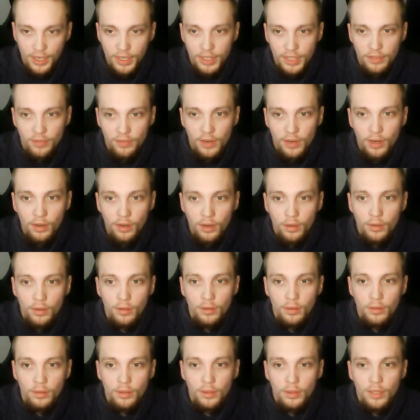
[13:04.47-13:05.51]
as
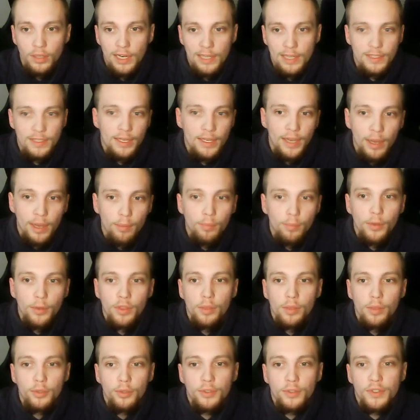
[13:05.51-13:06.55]
far as I am with
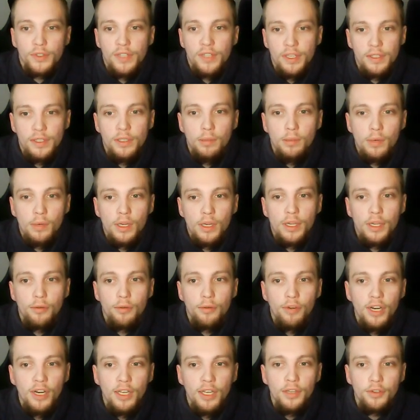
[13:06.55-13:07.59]
the books, they seem like a
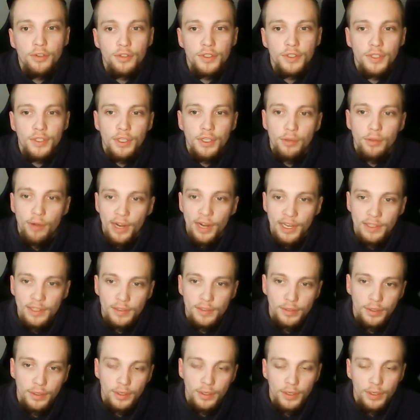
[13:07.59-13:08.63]
really interesting
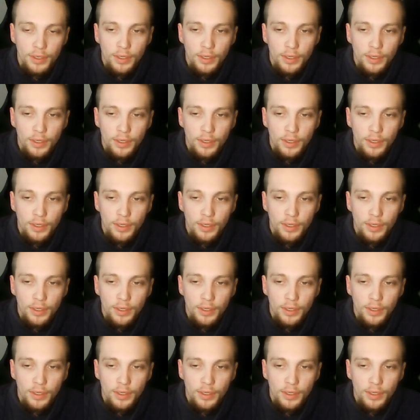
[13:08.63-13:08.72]
race.